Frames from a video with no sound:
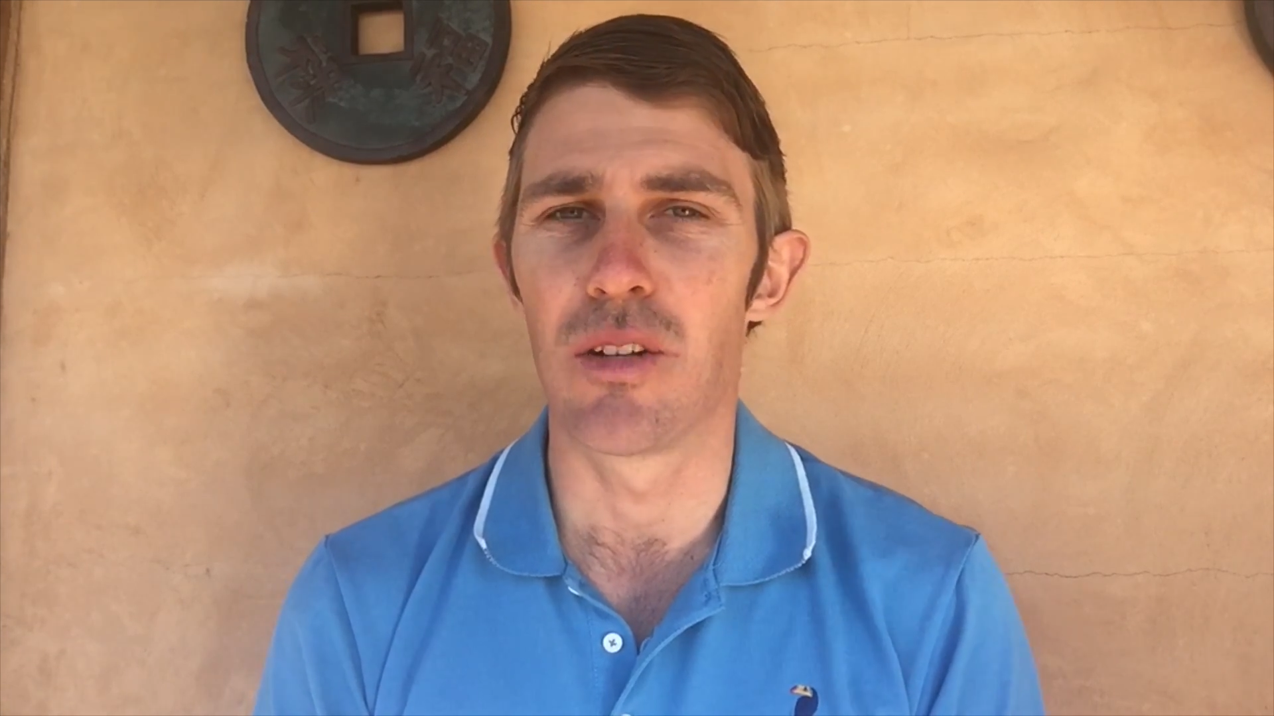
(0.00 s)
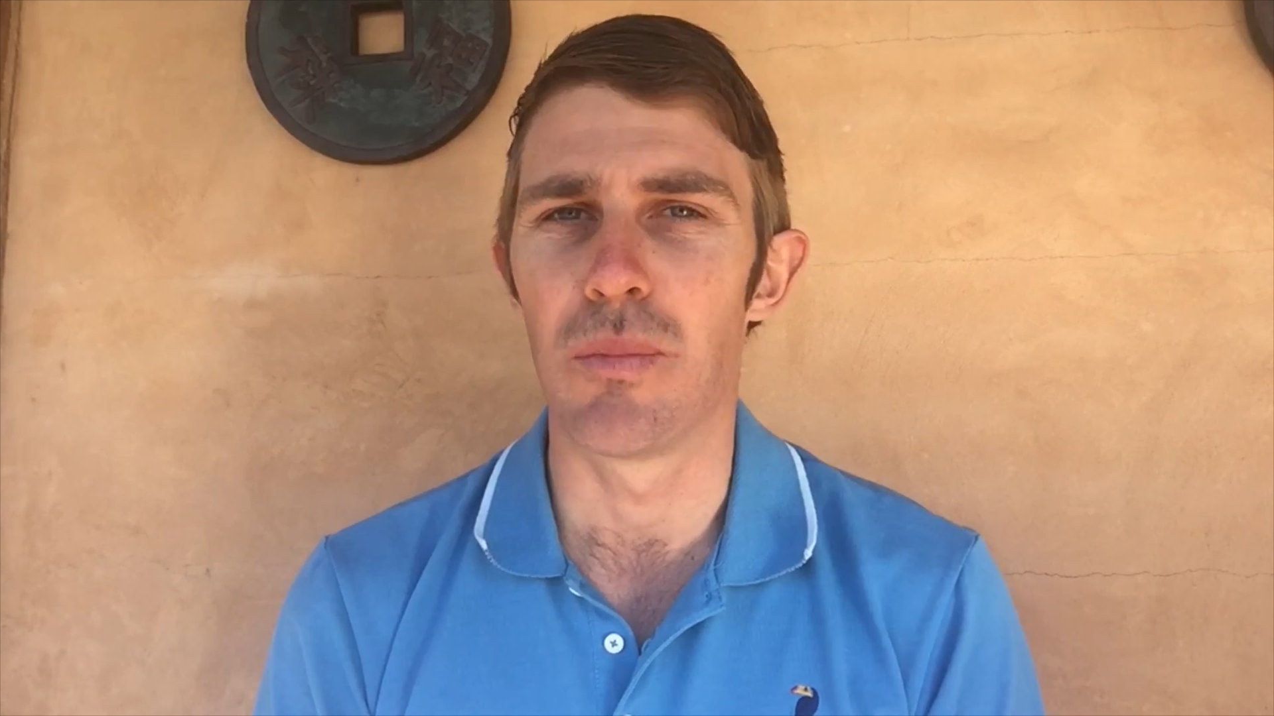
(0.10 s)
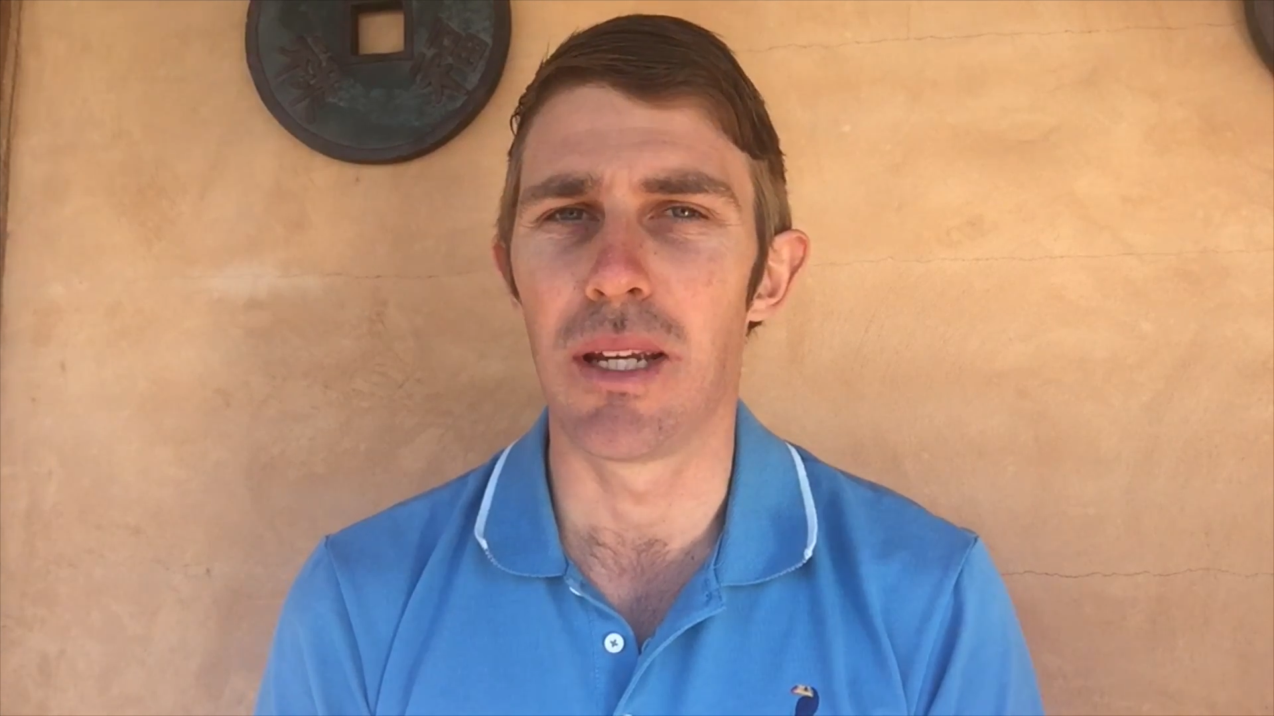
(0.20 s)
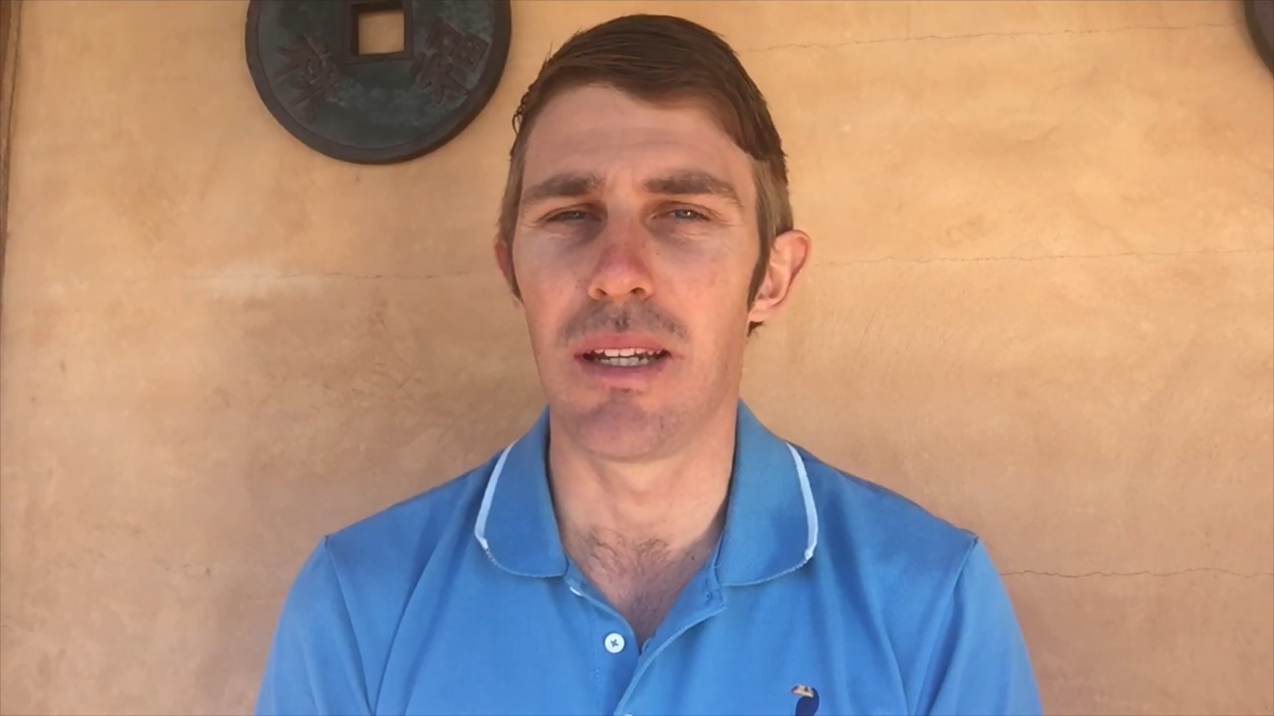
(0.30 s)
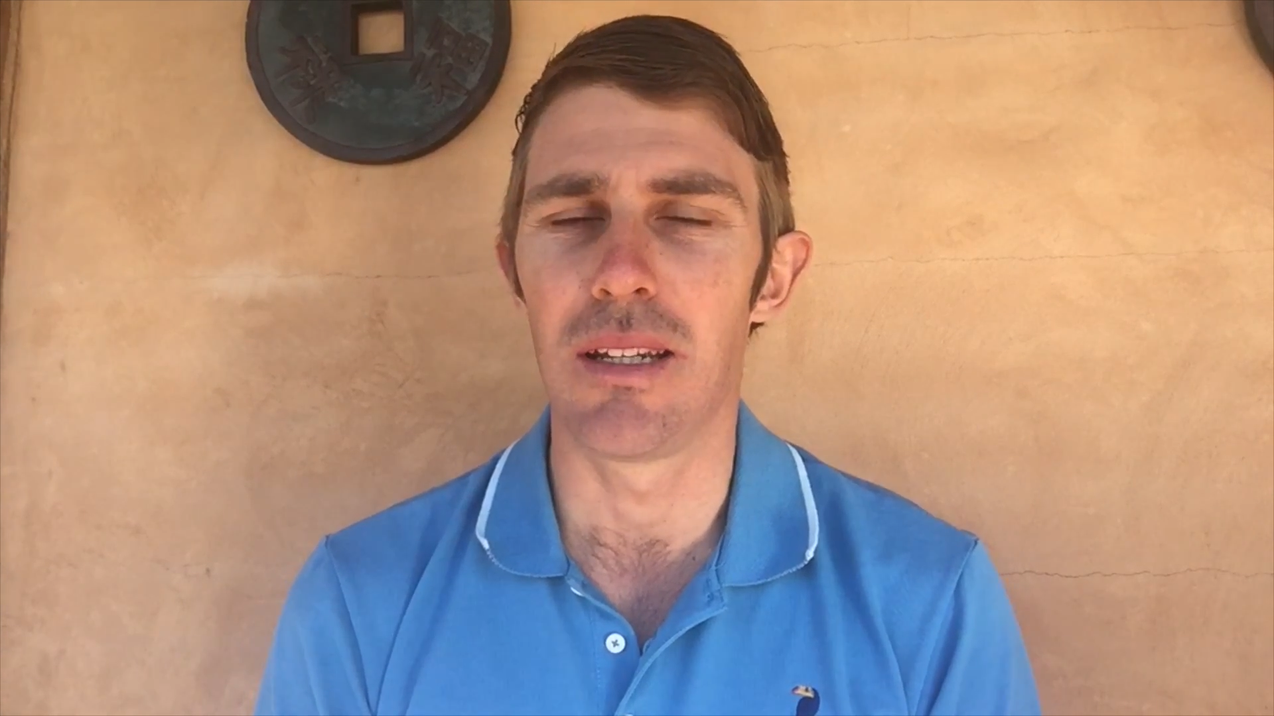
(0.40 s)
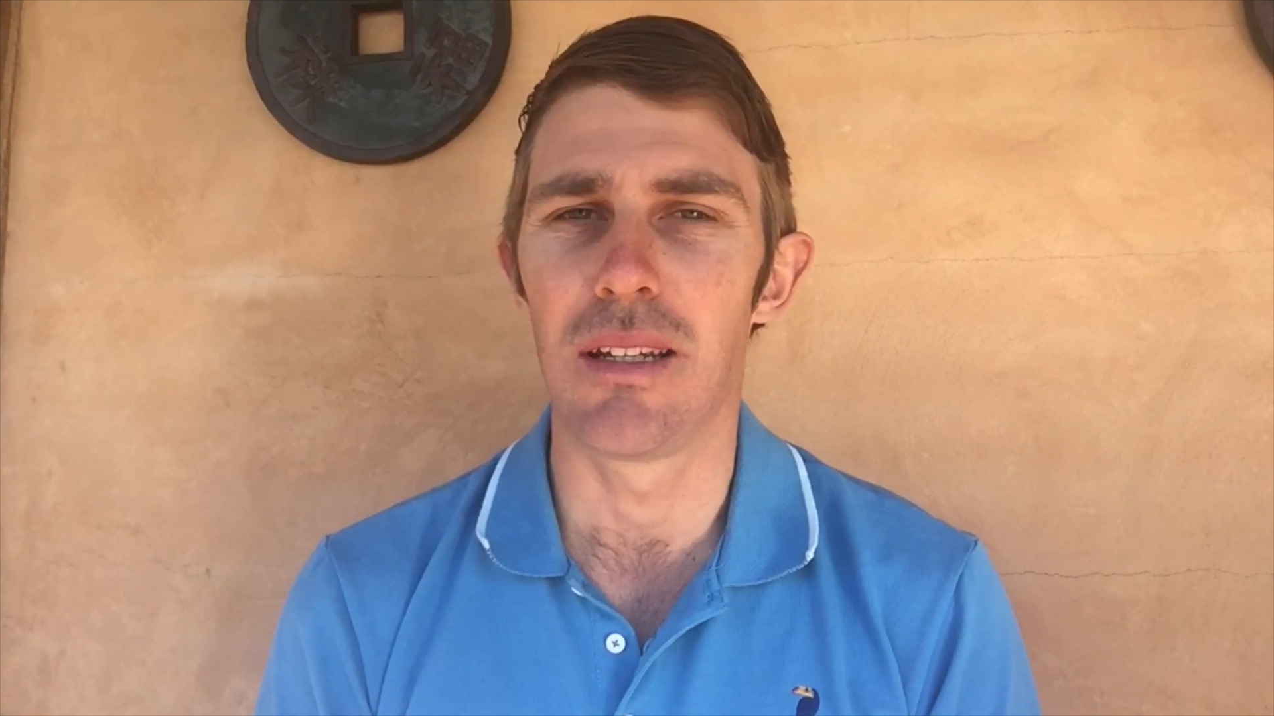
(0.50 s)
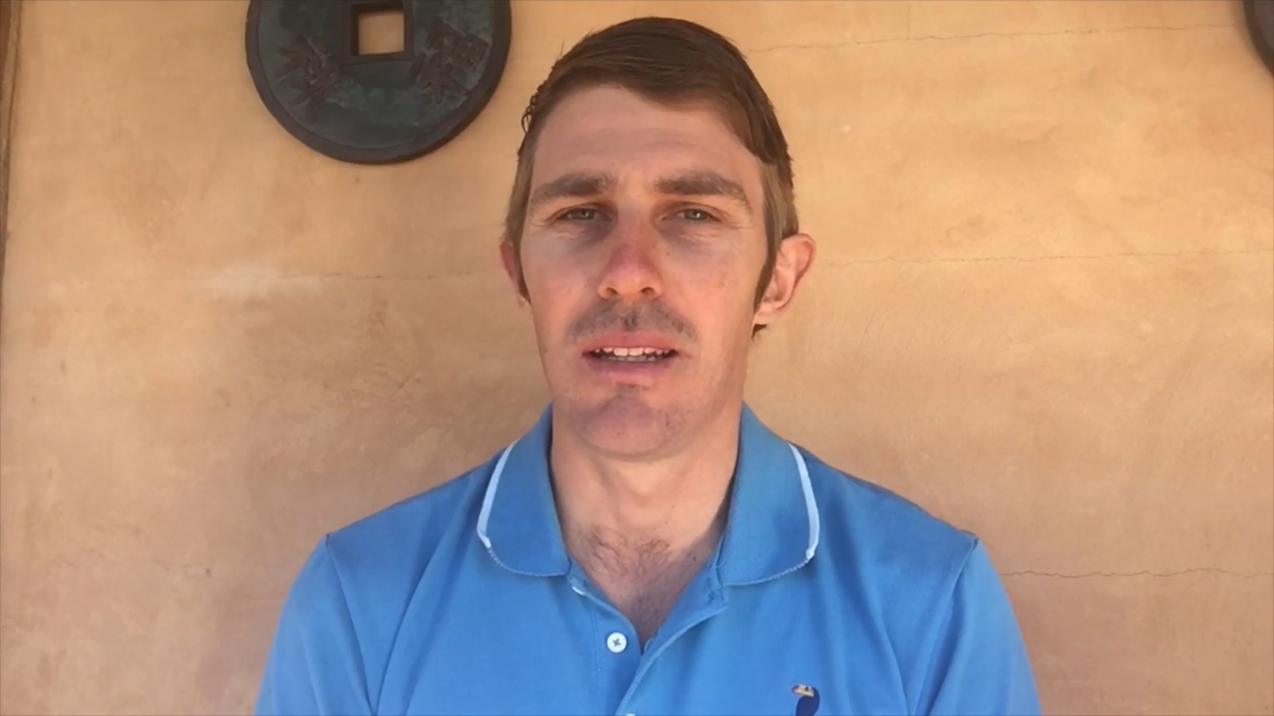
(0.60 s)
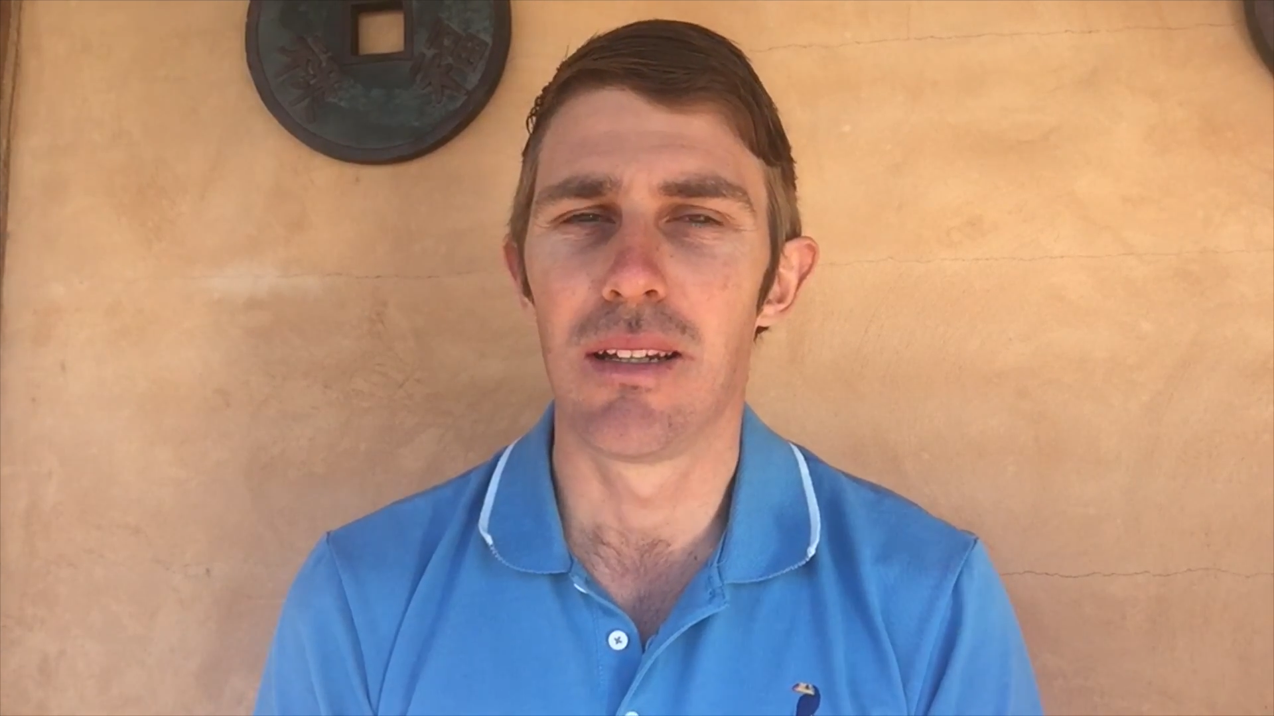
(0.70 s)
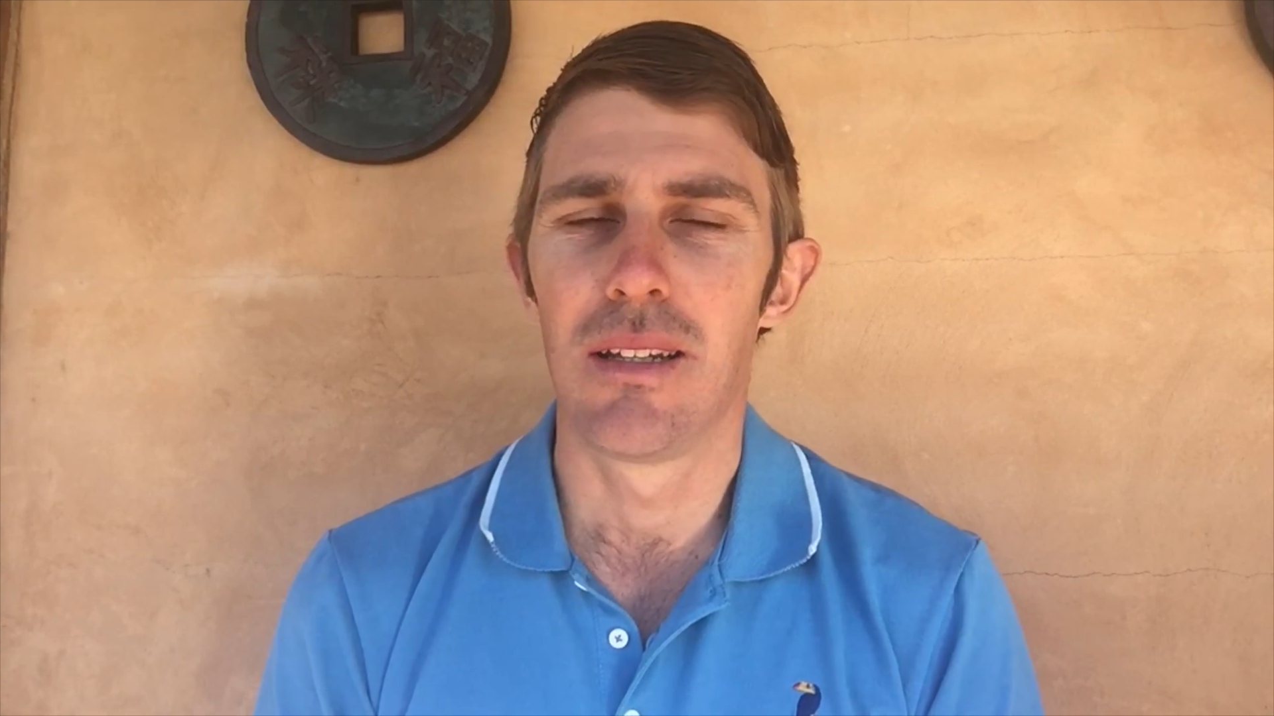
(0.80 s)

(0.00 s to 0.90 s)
me